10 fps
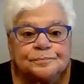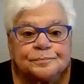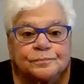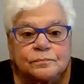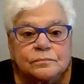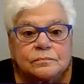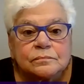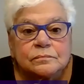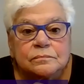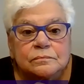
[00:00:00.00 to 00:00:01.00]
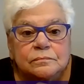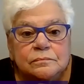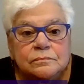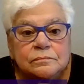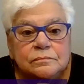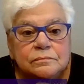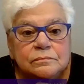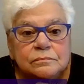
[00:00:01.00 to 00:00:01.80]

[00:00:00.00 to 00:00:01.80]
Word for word: Talk to us a little bit about that.